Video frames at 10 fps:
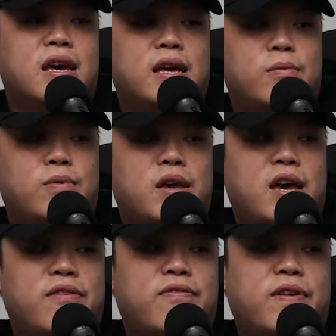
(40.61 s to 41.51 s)
And we
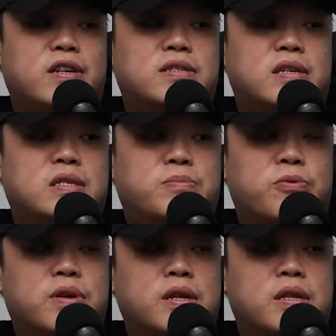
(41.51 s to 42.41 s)
have actually
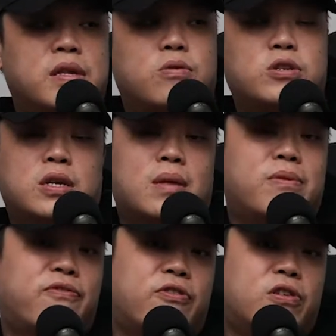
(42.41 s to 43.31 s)
spoken to each other
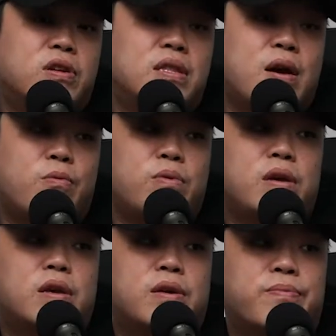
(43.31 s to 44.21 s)
before that
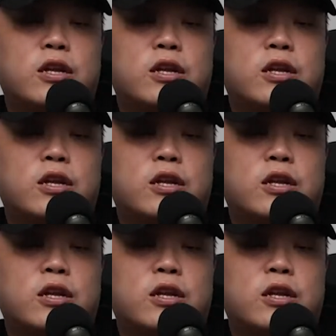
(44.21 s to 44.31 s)
we